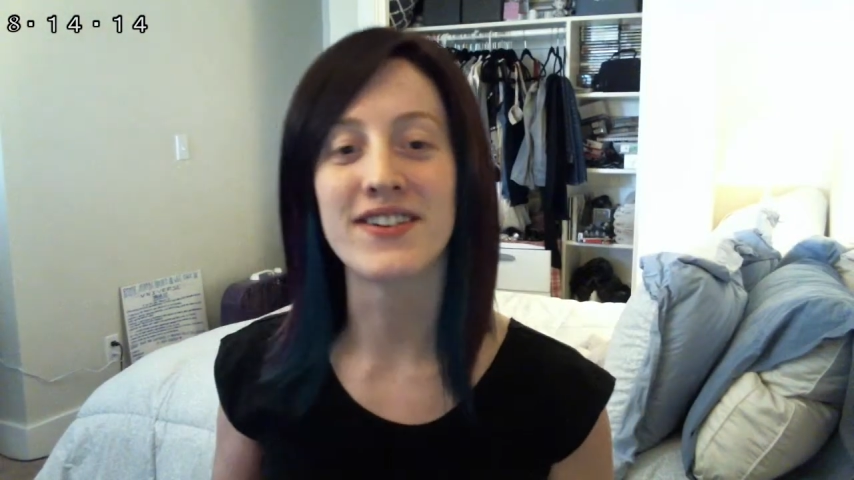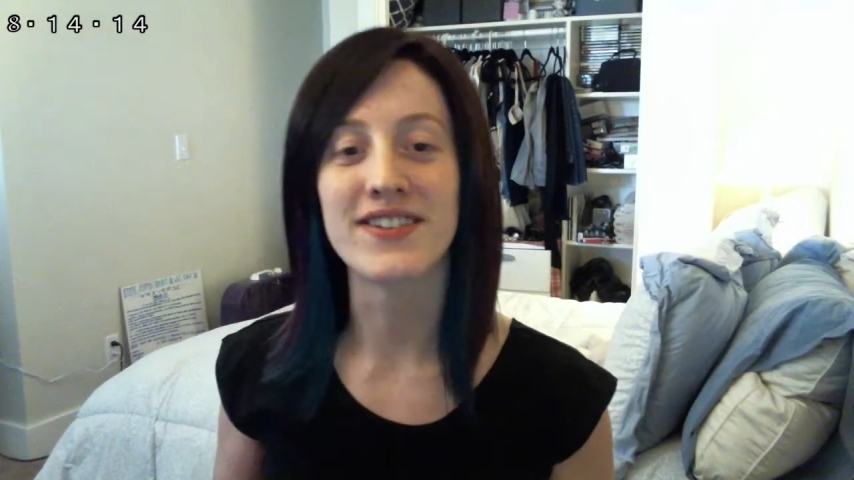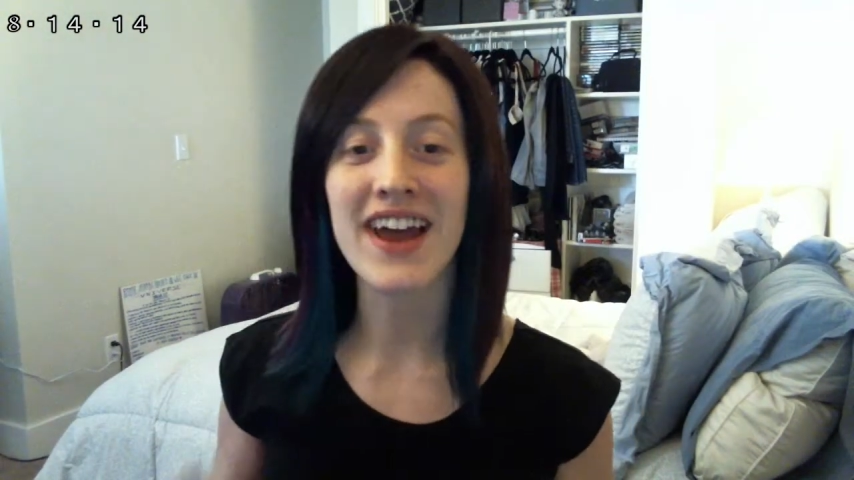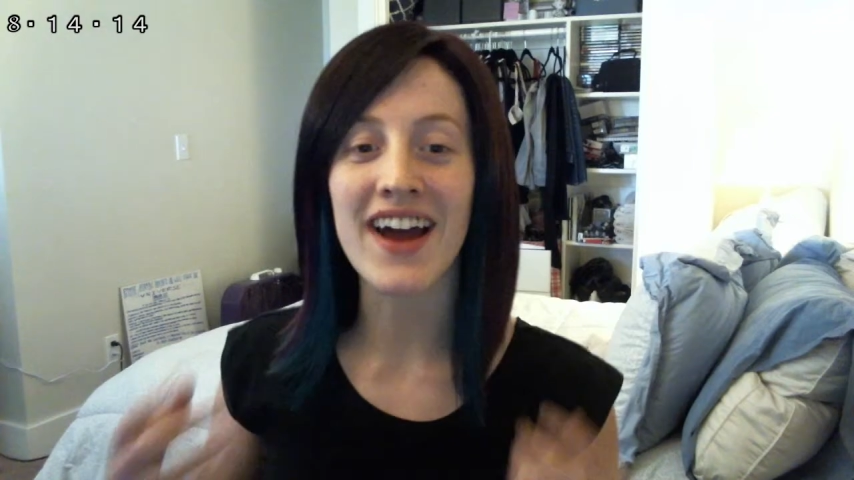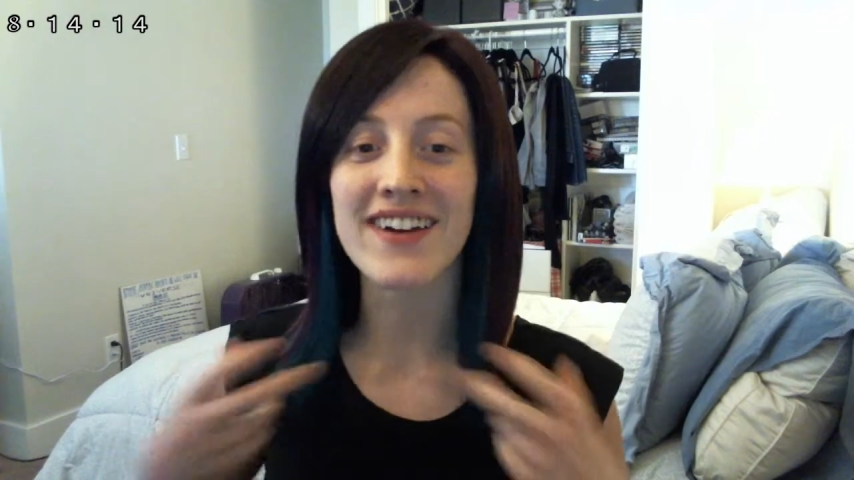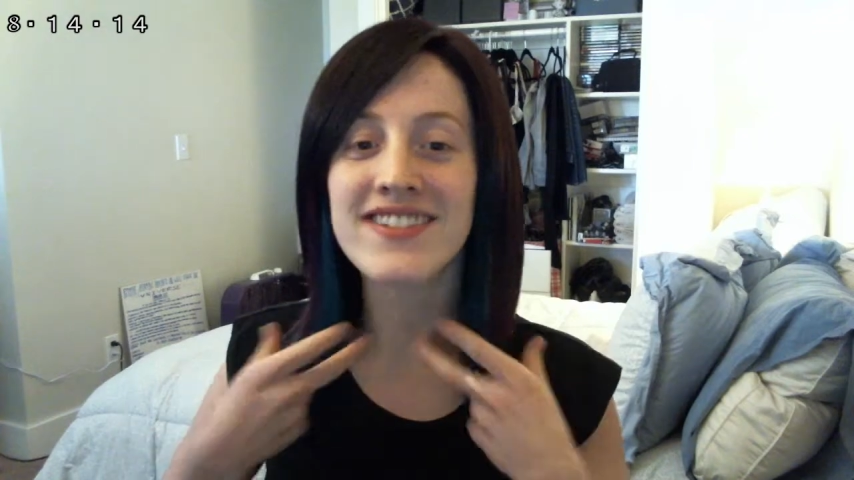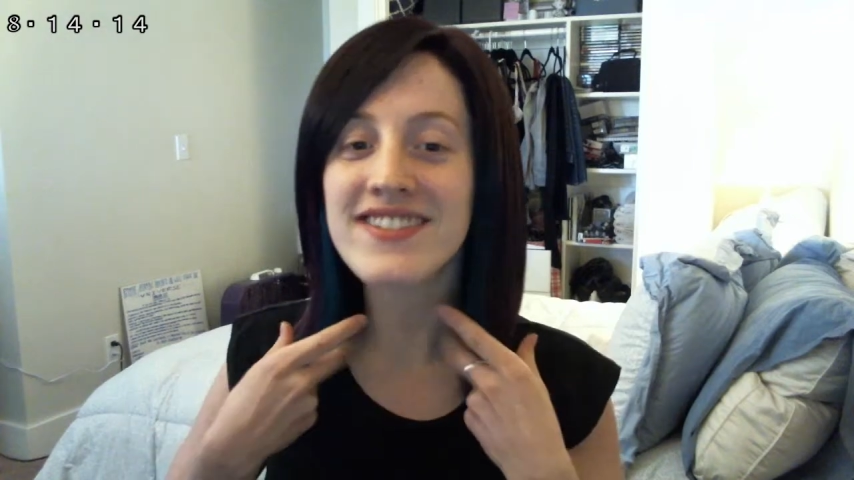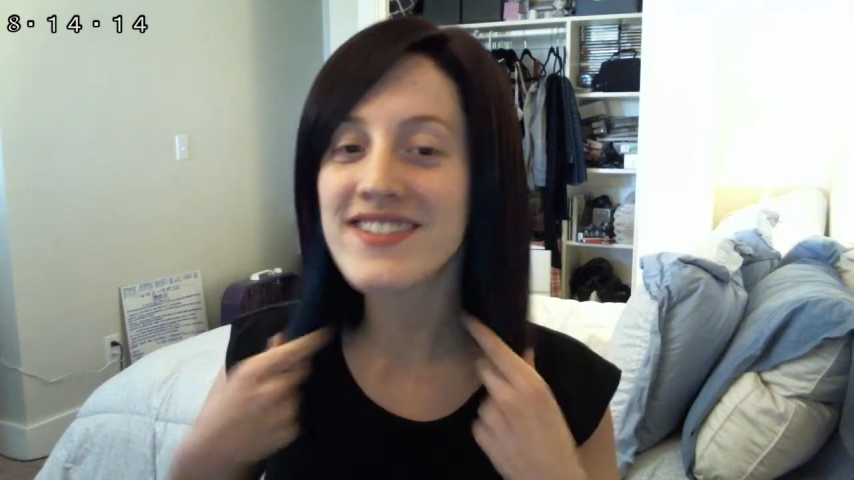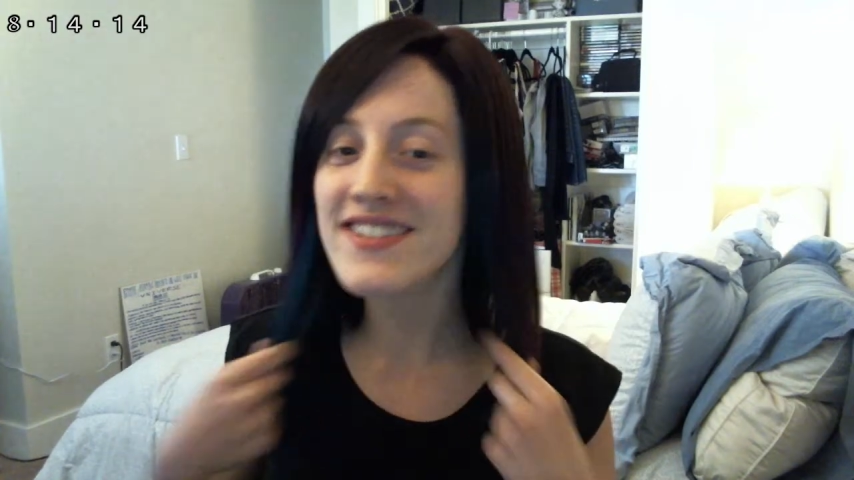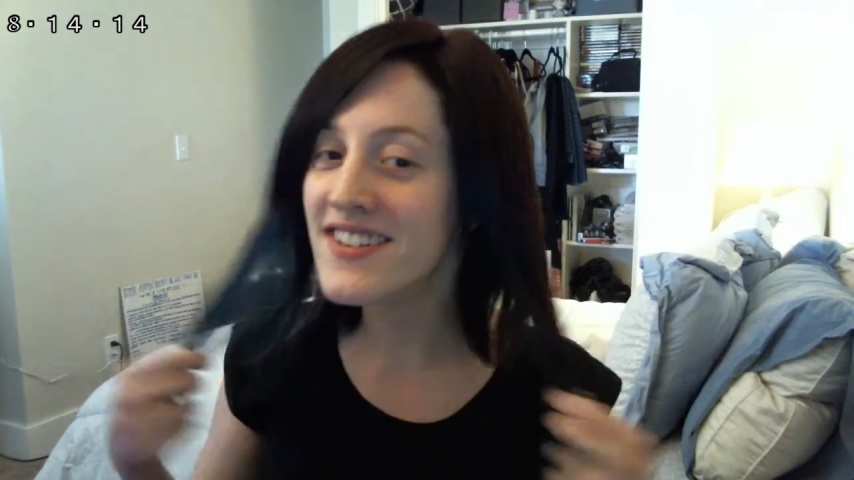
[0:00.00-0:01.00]
yeah,
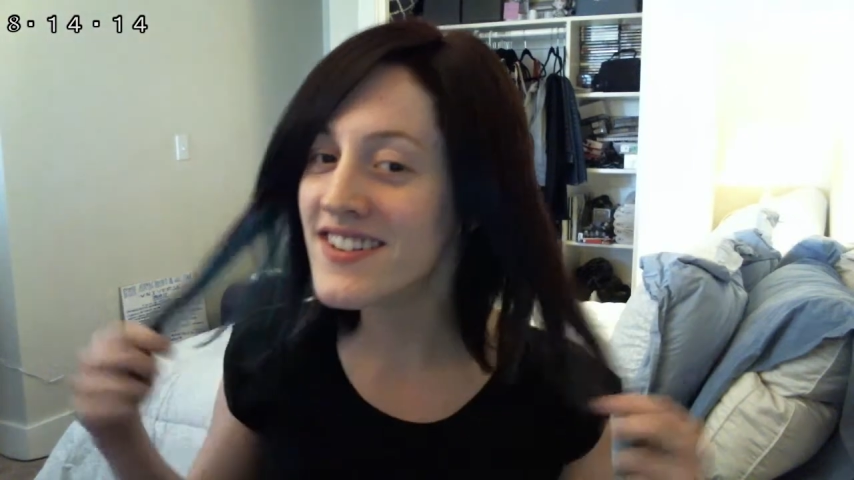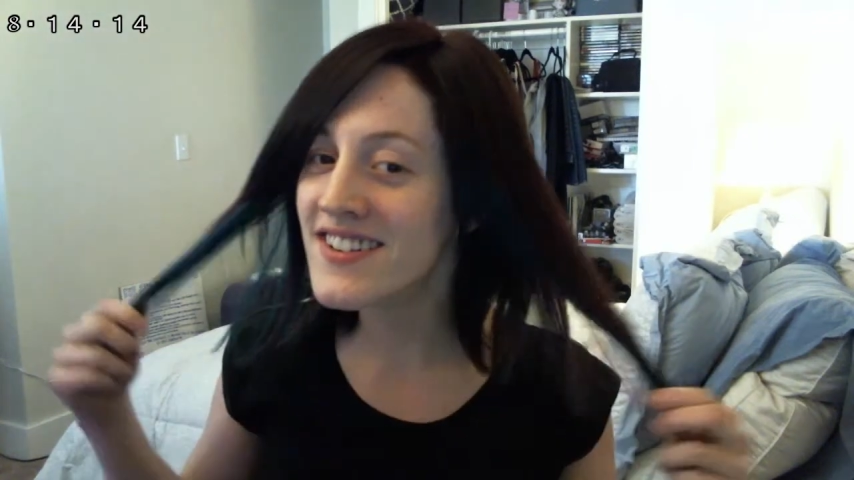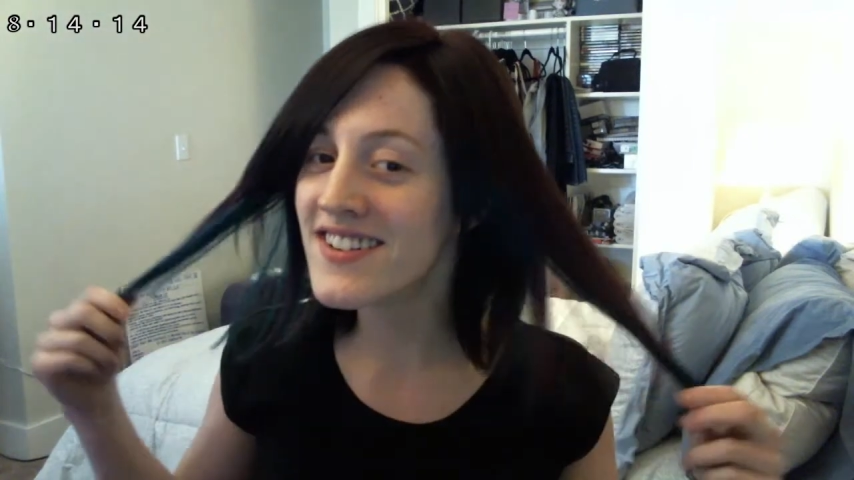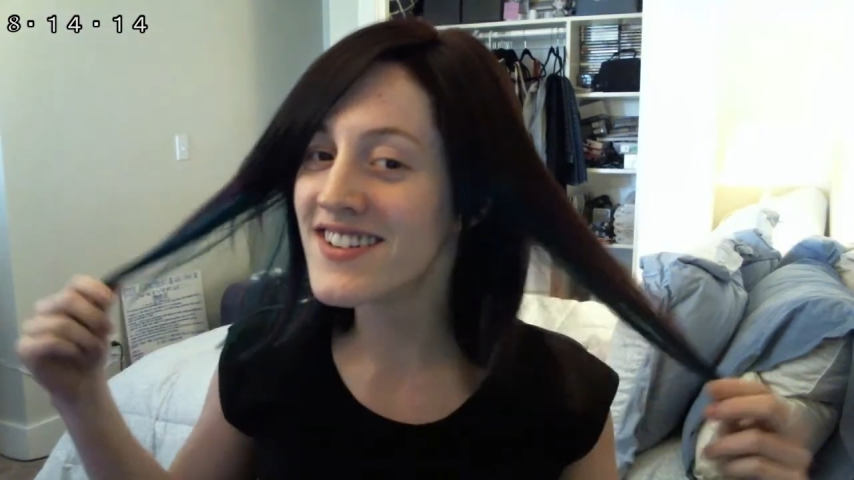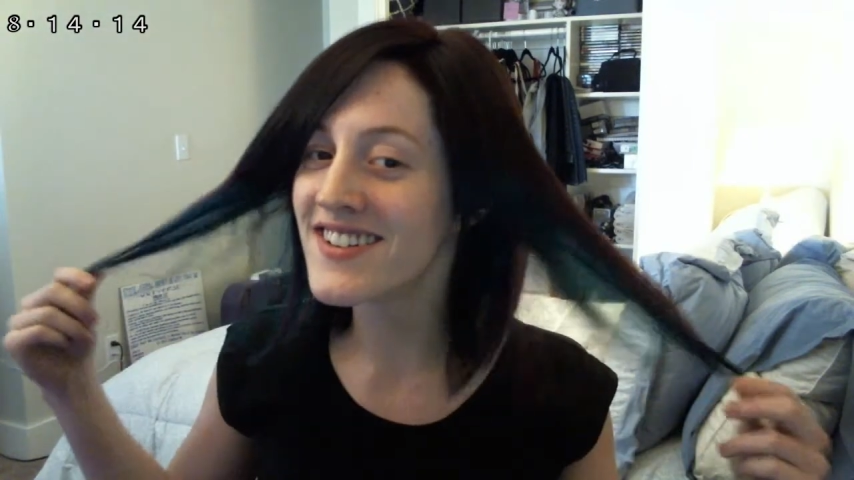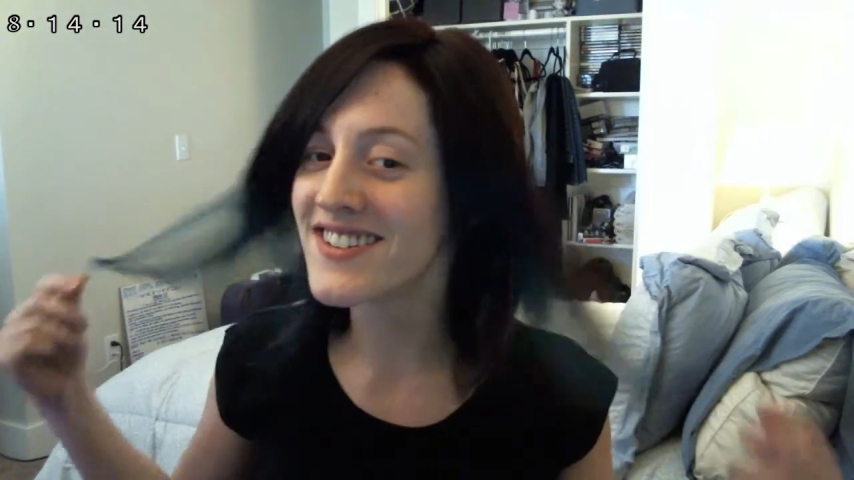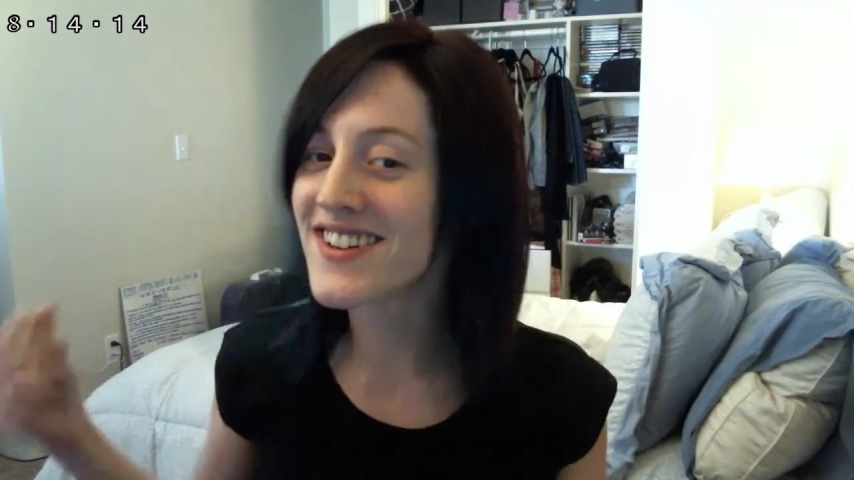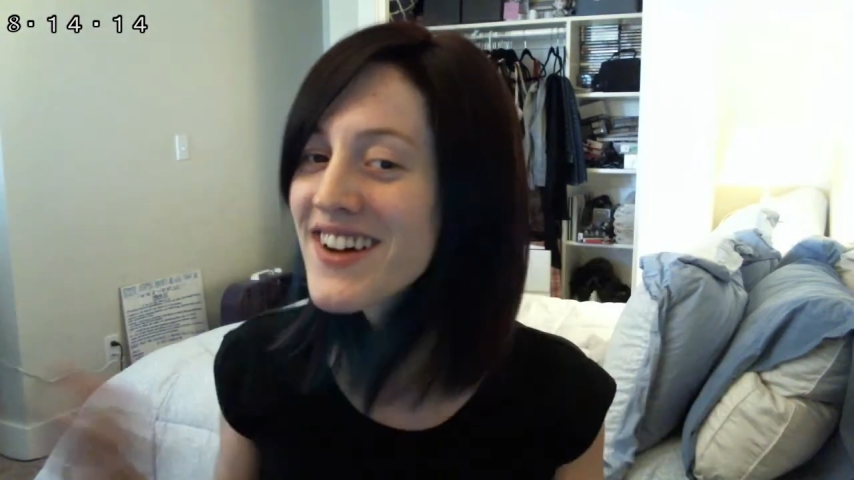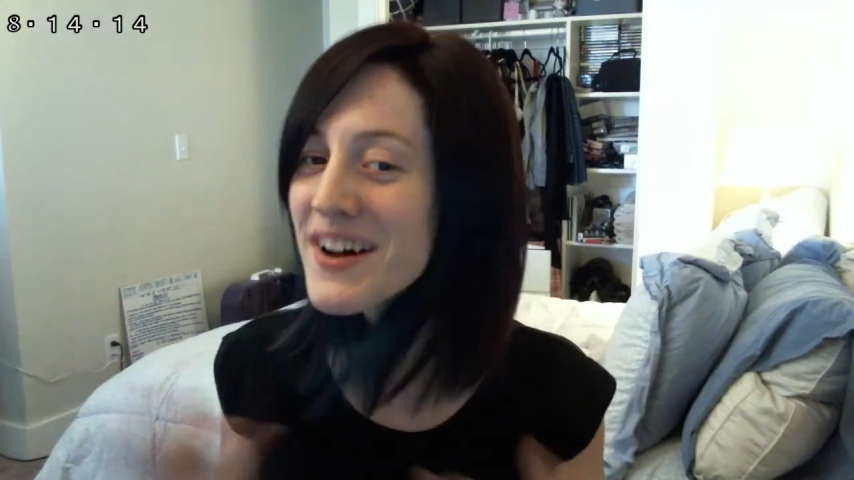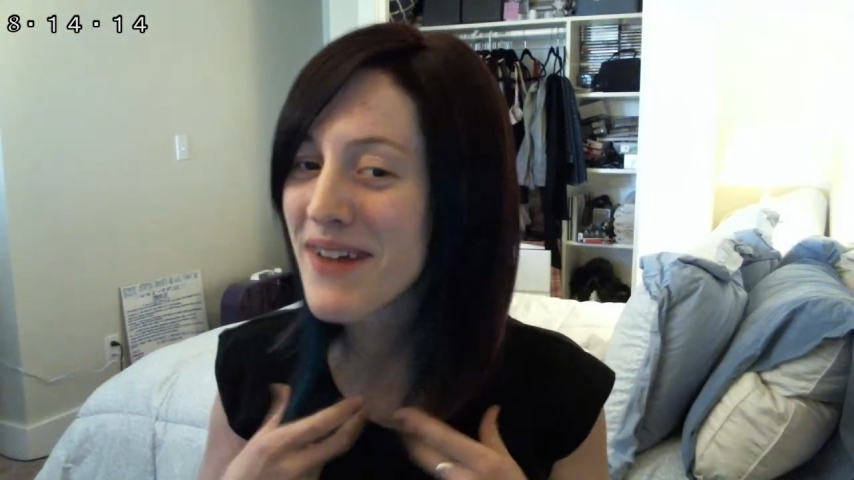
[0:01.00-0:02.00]
so
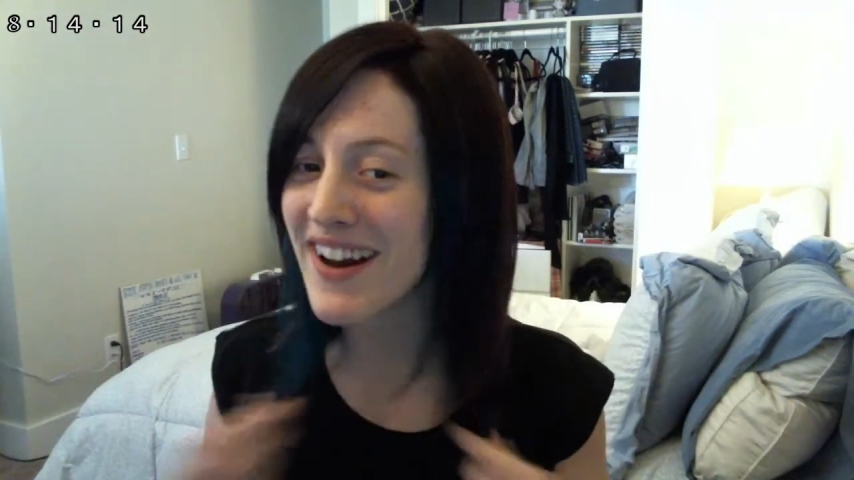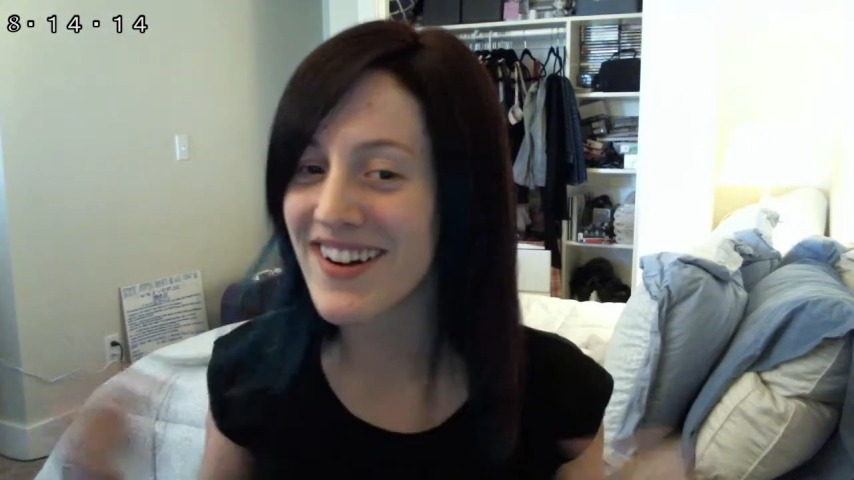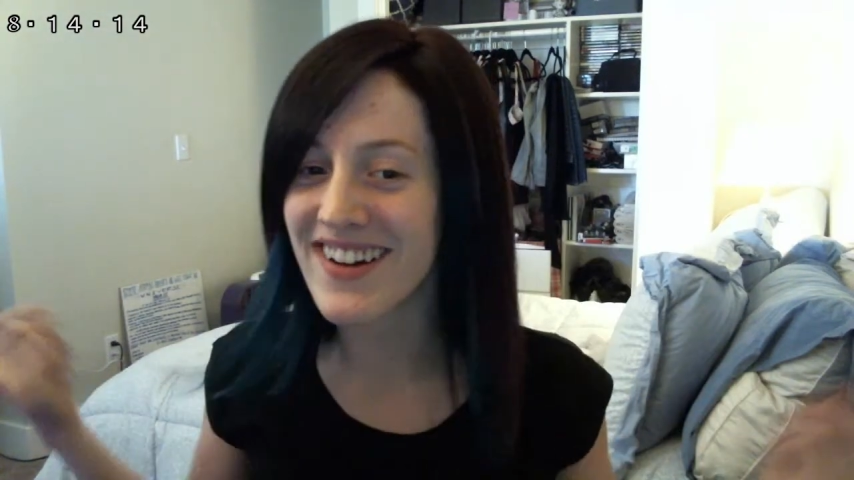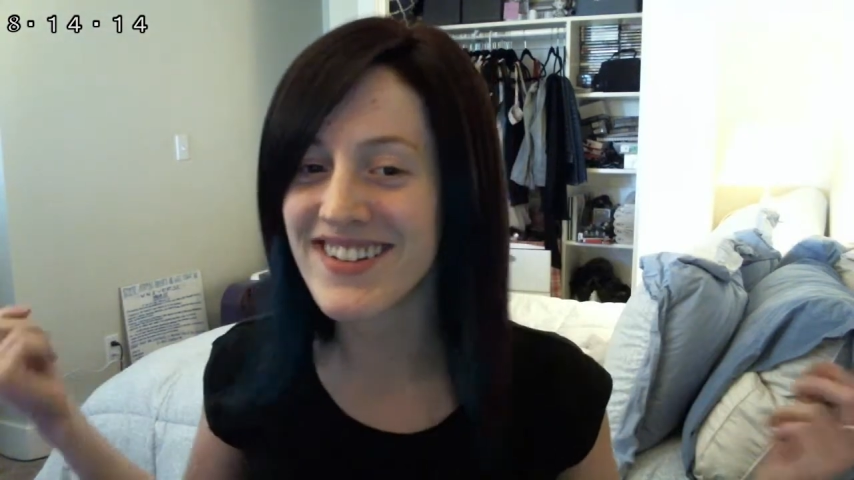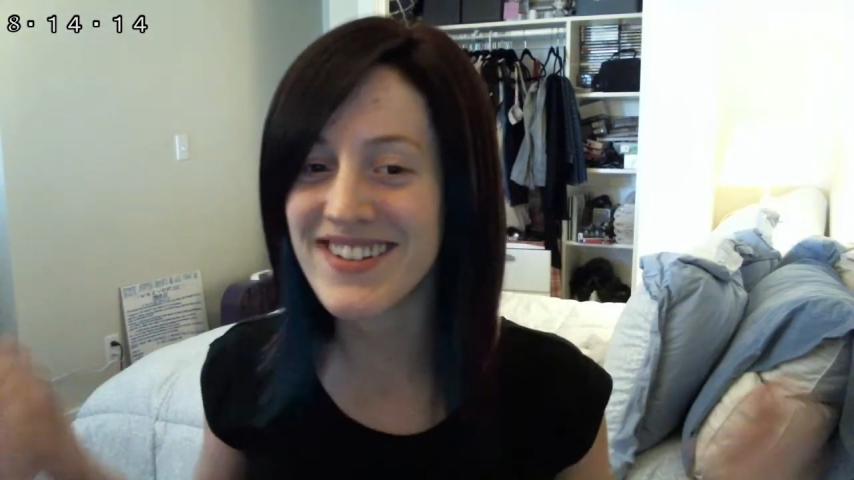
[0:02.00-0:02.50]
I got my hair done.